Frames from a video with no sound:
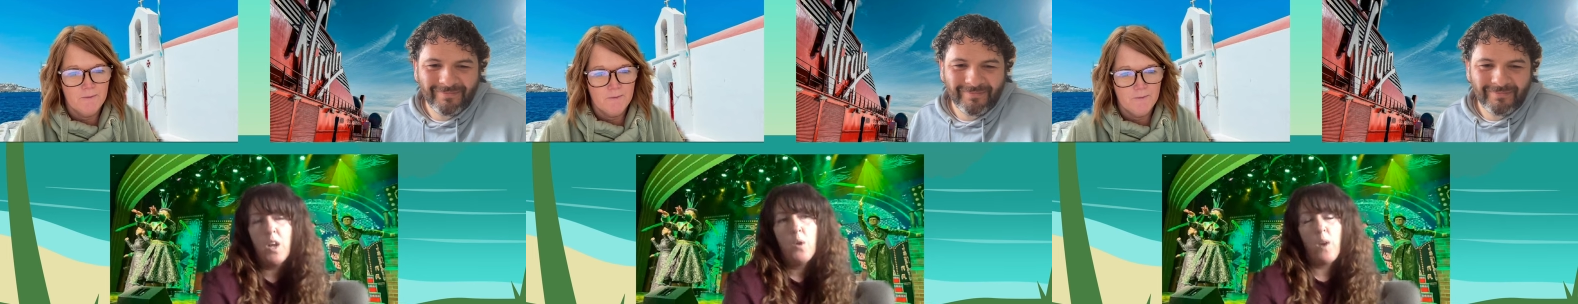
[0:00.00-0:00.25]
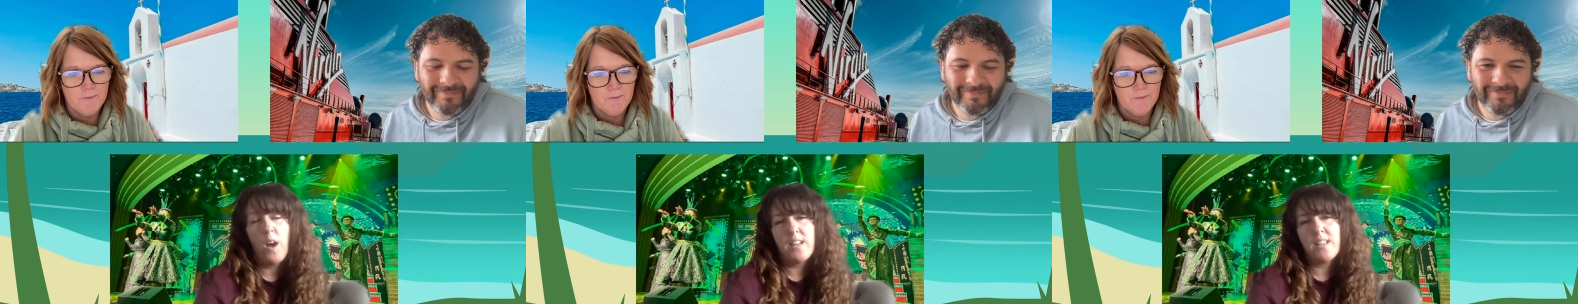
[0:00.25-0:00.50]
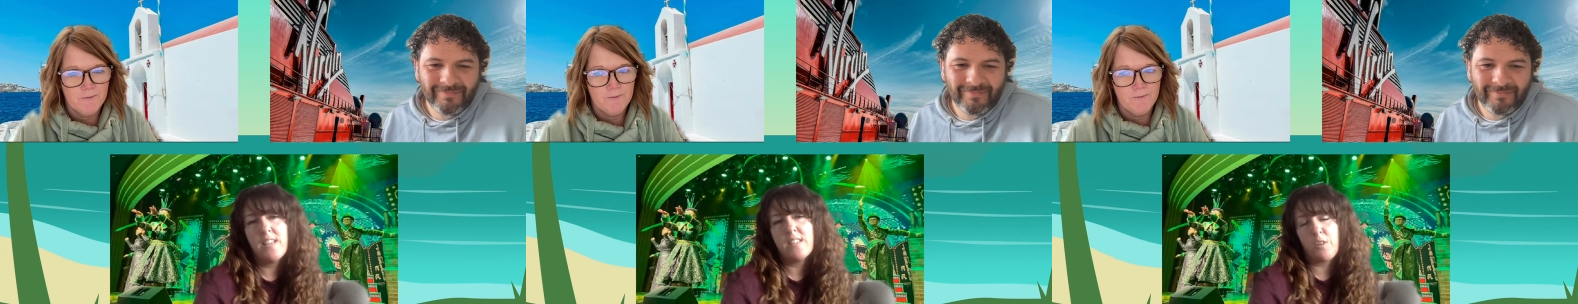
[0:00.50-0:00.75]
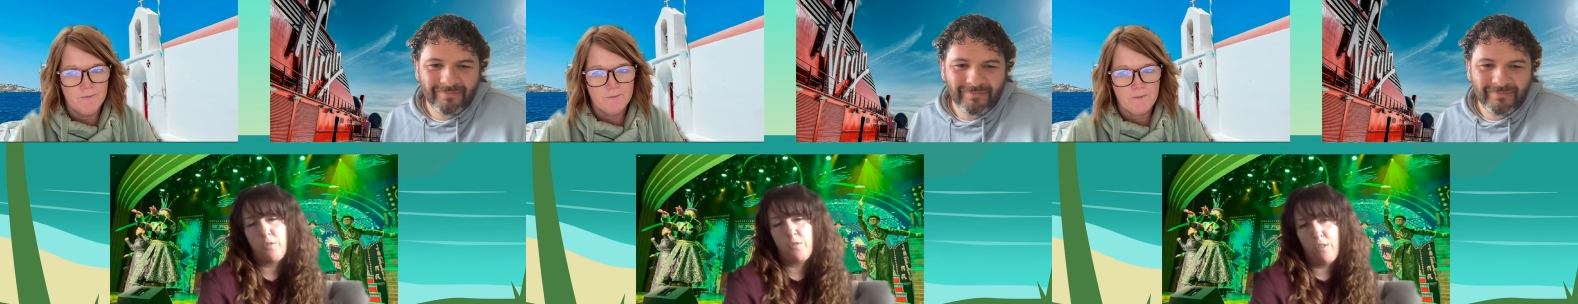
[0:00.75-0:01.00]
Speaker 1: One is a
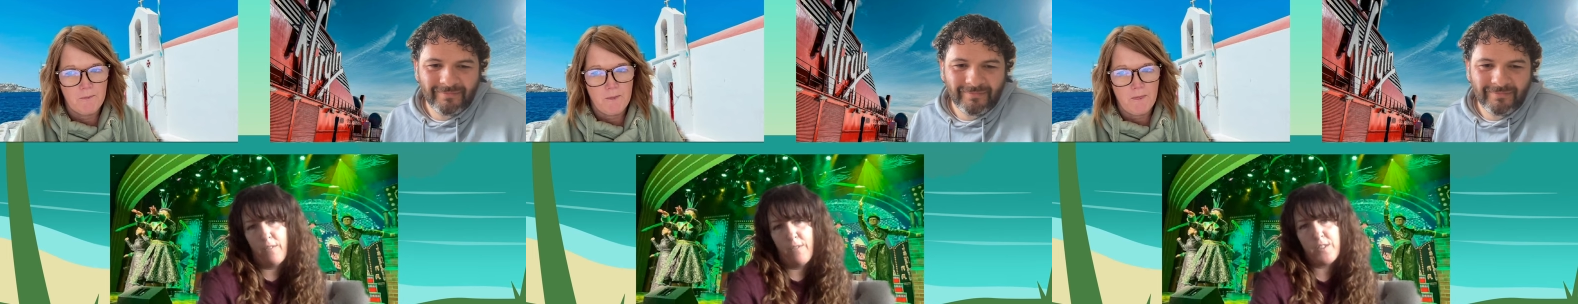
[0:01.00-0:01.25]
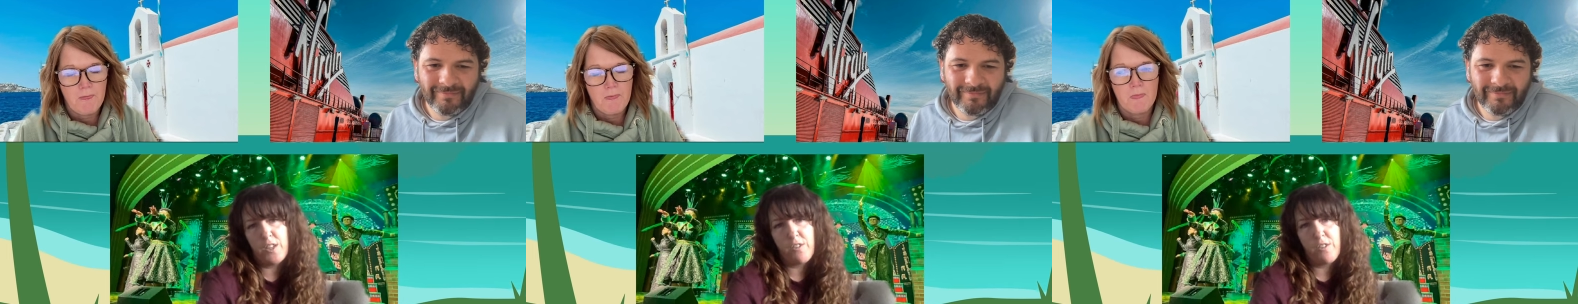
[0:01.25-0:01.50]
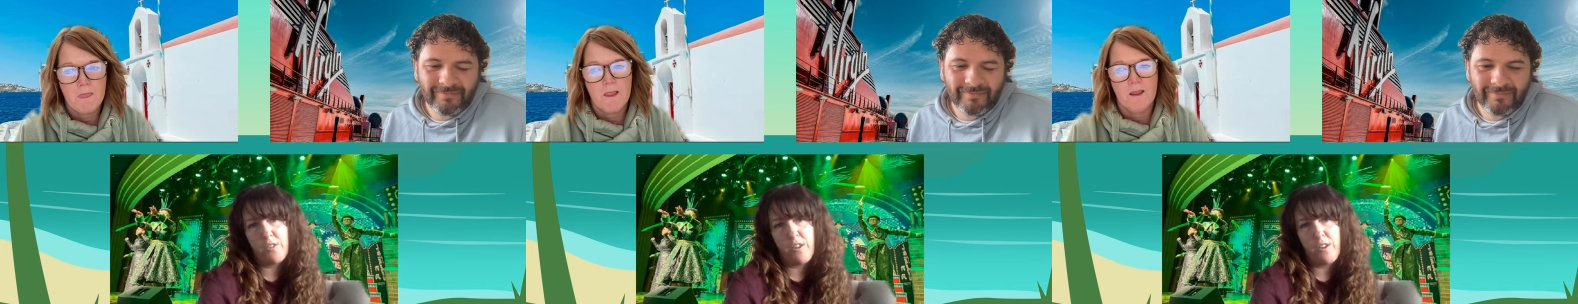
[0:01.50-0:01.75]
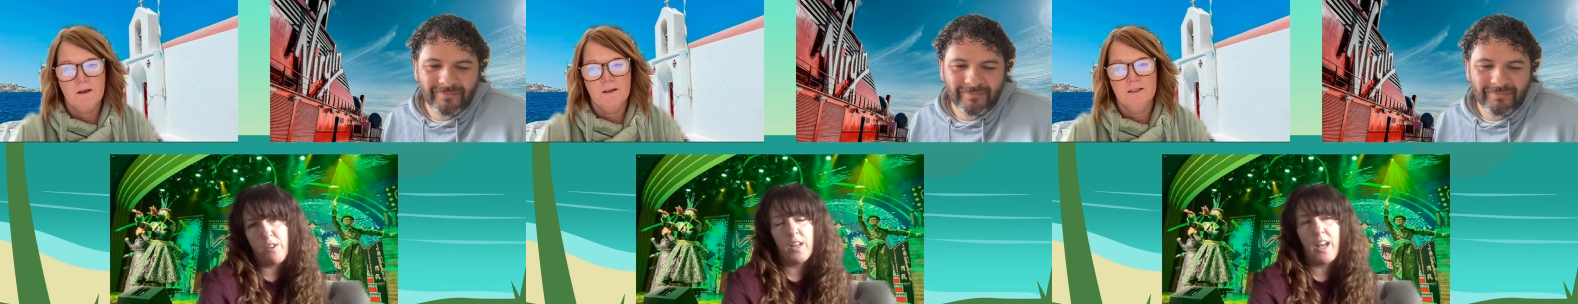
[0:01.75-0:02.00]
craft and travel
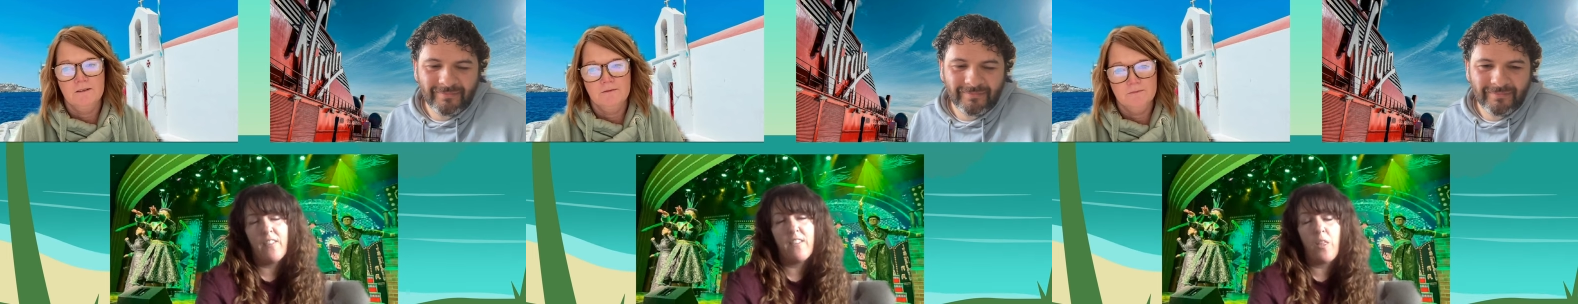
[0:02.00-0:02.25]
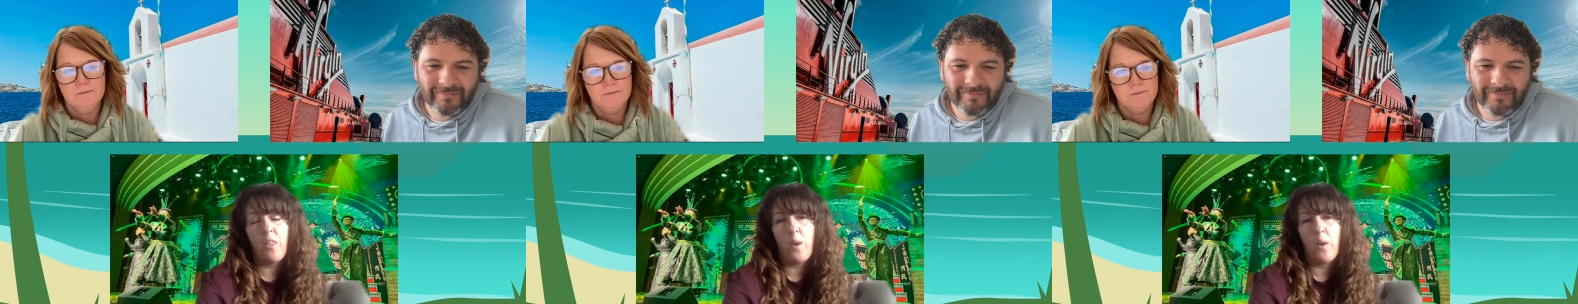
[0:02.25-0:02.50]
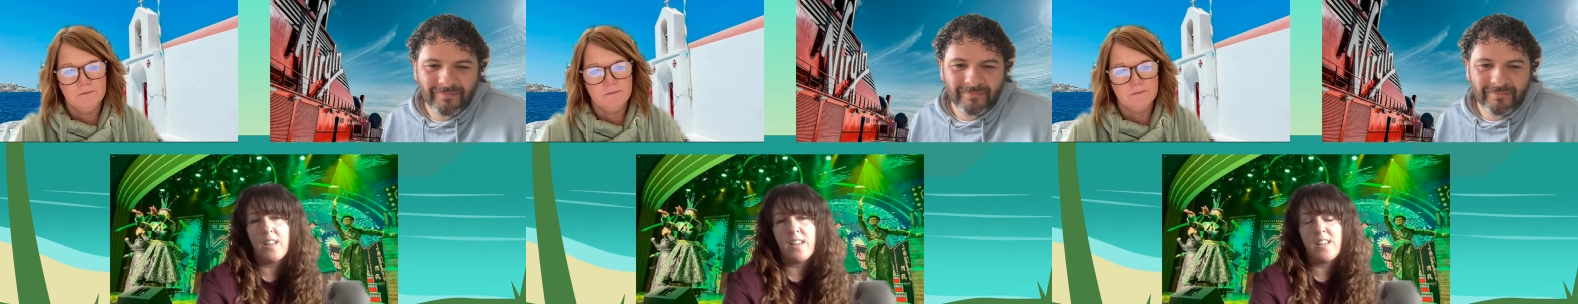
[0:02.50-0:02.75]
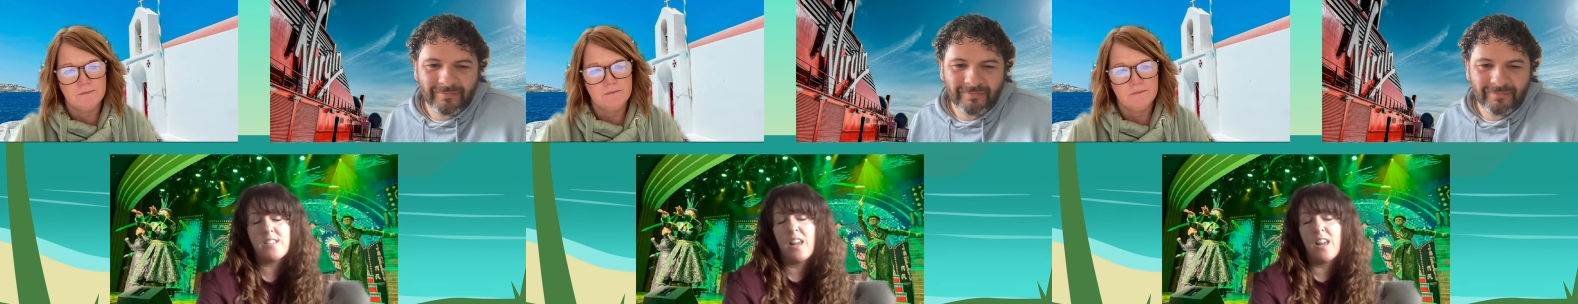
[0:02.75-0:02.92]
blog, and the other one is a